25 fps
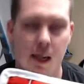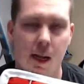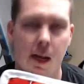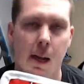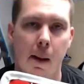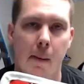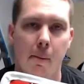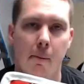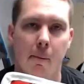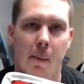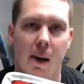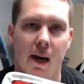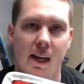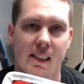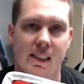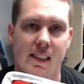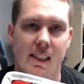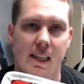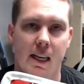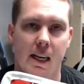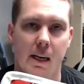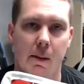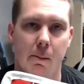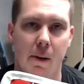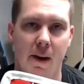But
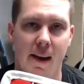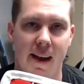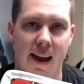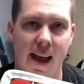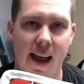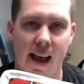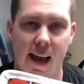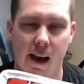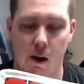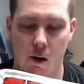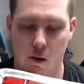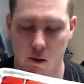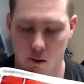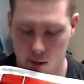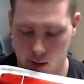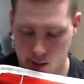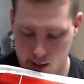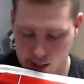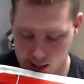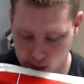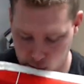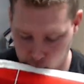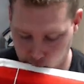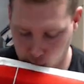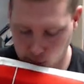uh, but now
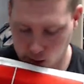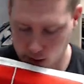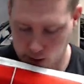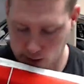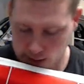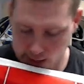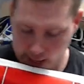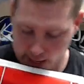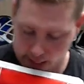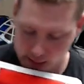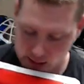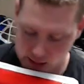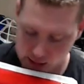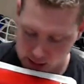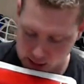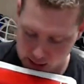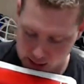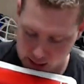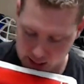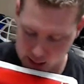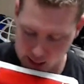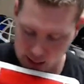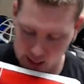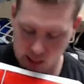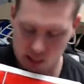it's really nice
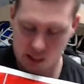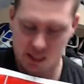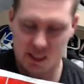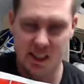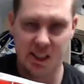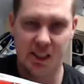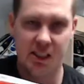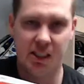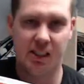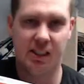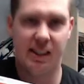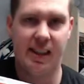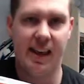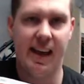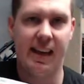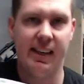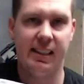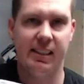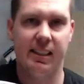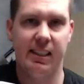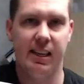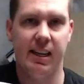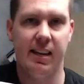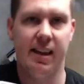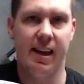because this is that
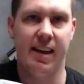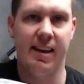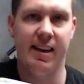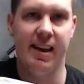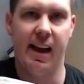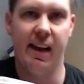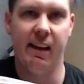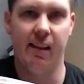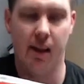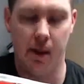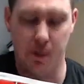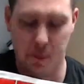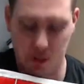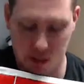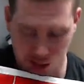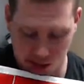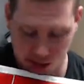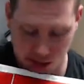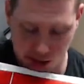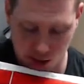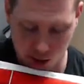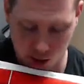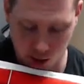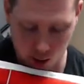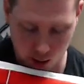uh, that nylon
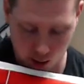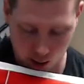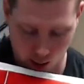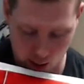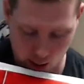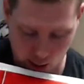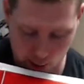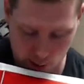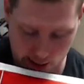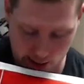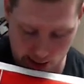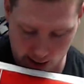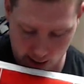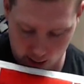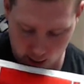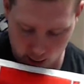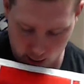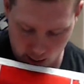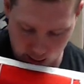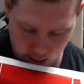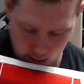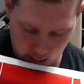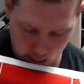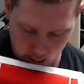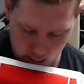material on the back,
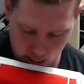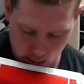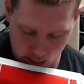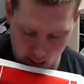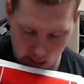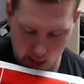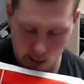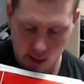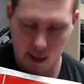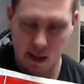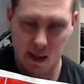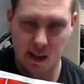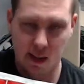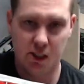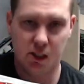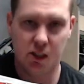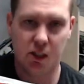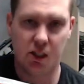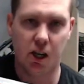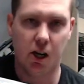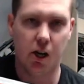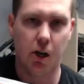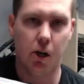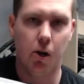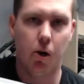and
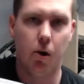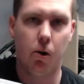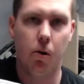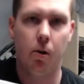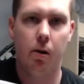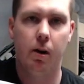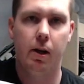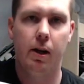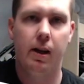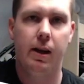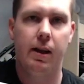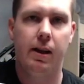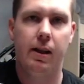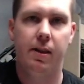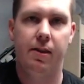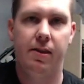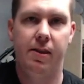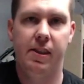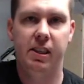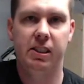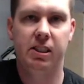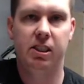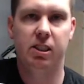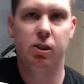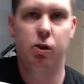so
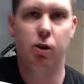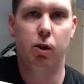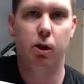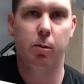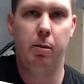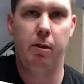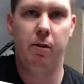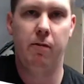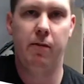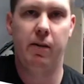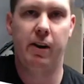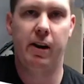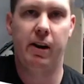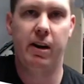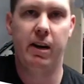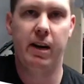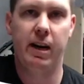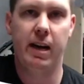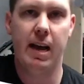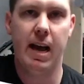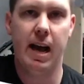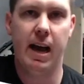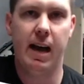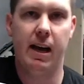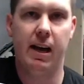this is going to be very
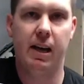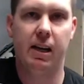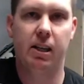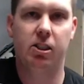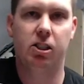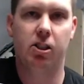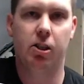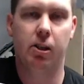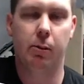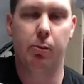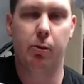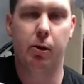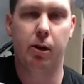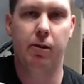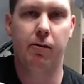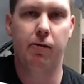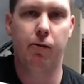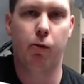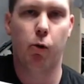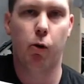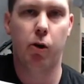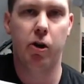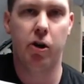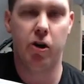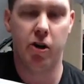uh, slippery
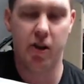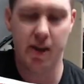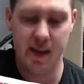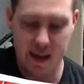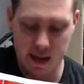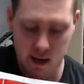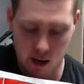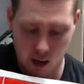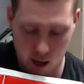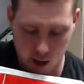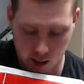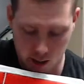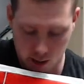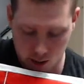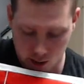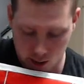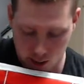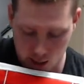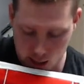for your knee guards.